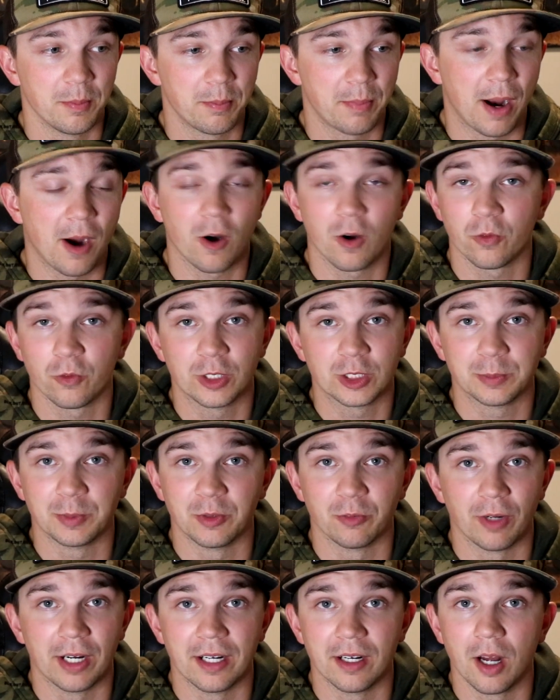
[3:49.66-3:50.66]
power enrichment
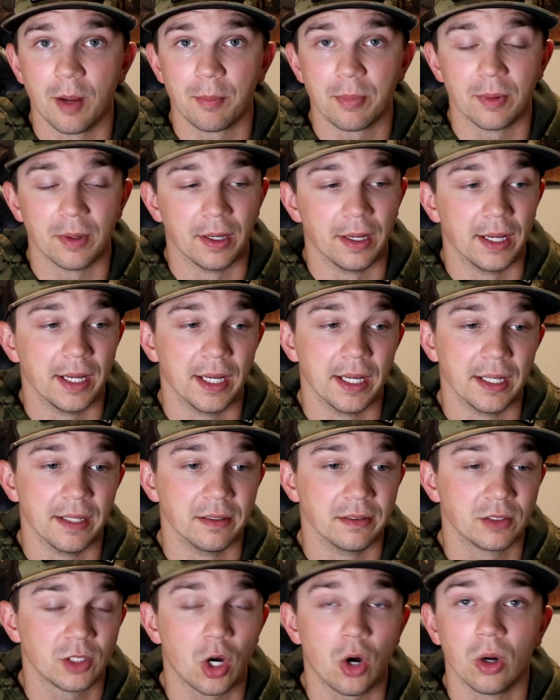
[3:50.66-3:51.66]
rate up
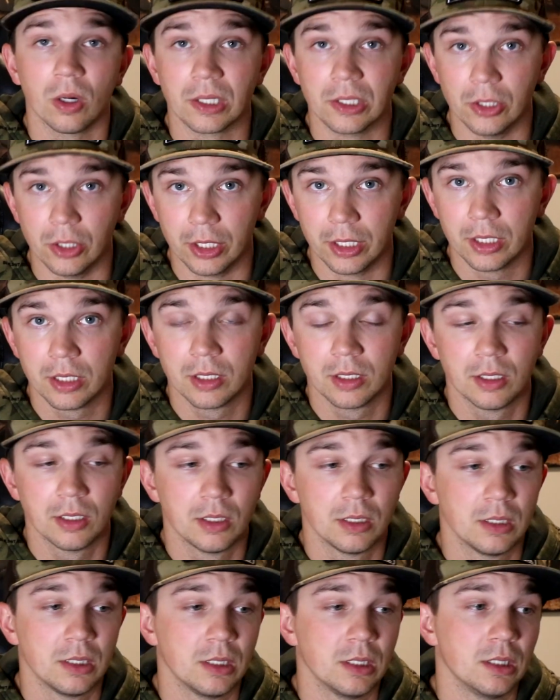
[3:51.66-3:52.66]
and call it good.
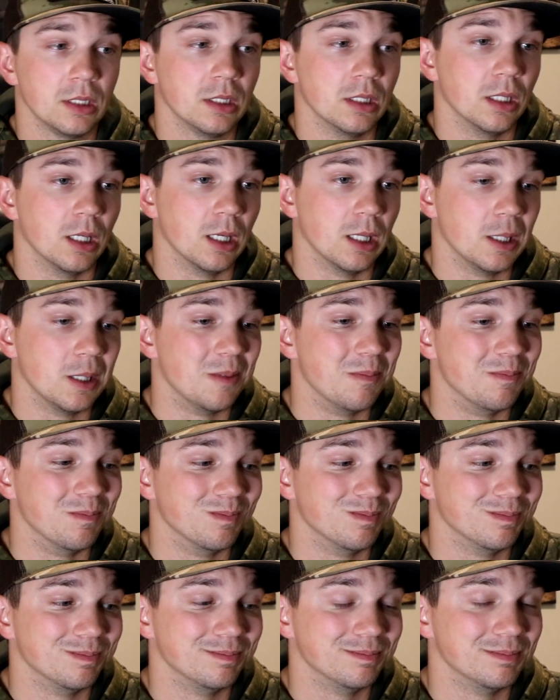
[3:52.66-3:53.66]

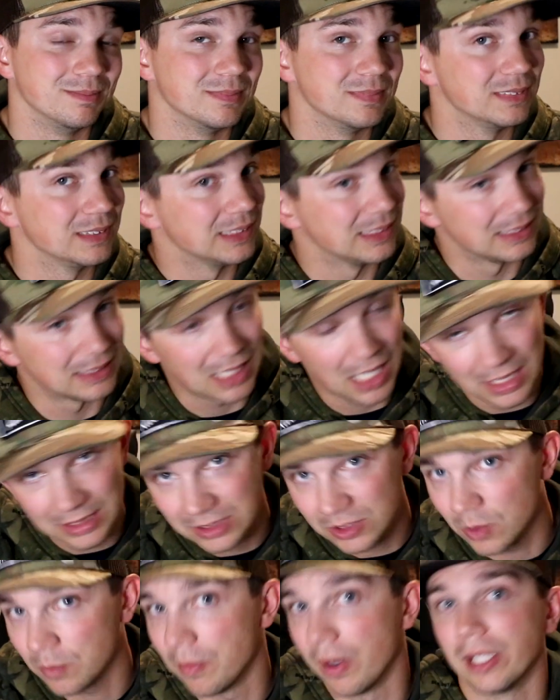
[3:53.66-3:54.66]
Not
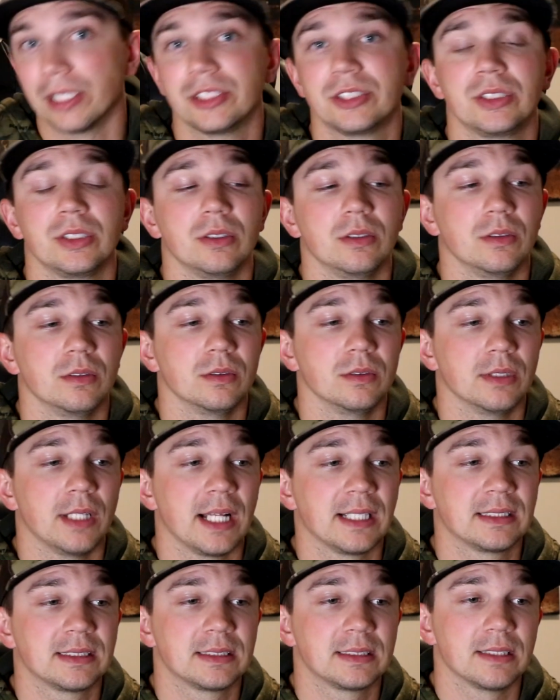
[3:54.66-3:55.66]
so much.
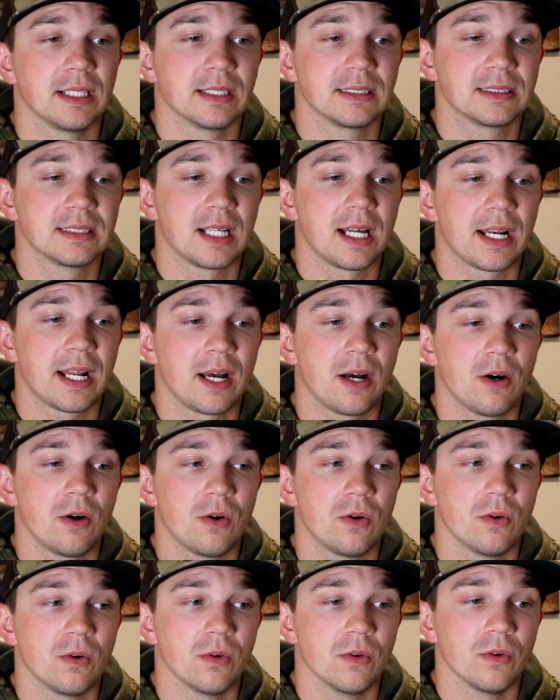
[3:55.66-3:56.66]
That's not
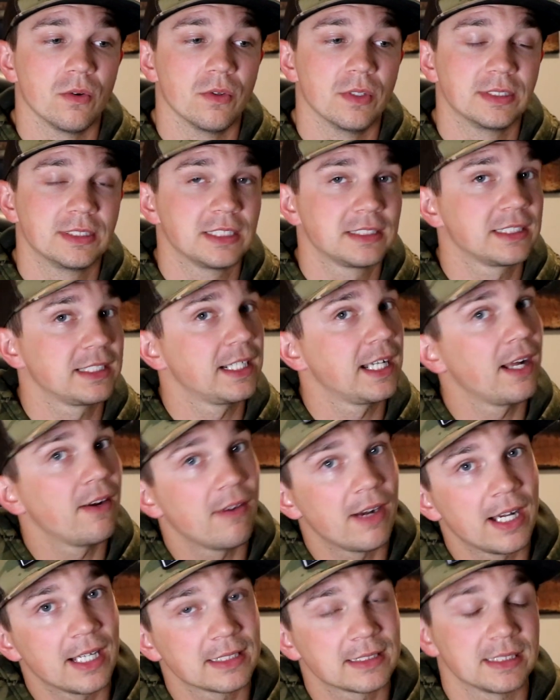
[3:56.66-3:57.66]
how, this isn't an
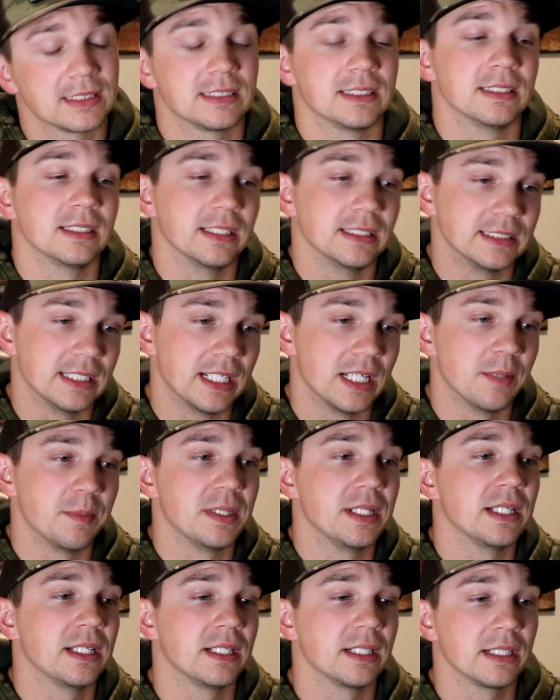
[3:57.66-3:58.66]
LS, it's a
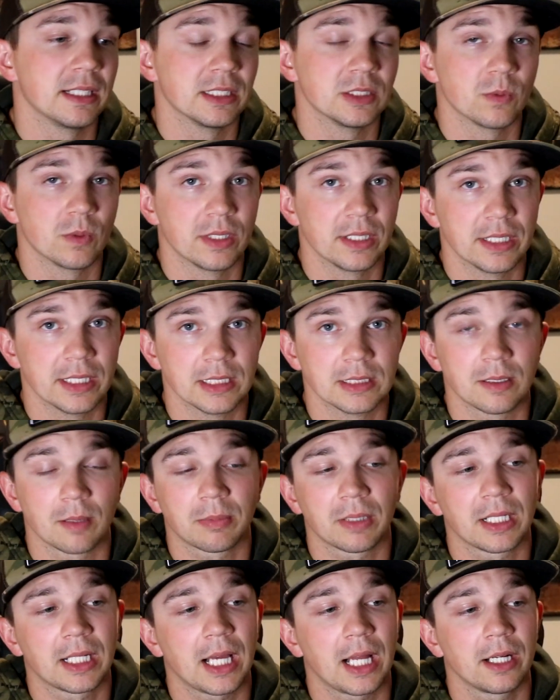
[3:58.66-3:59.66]
Hemi, and it is what it is. I'm
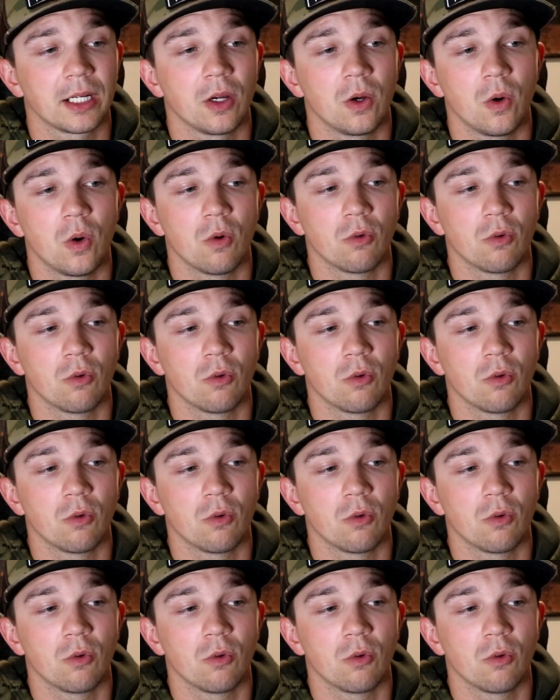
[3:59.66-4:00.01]
going to kind of go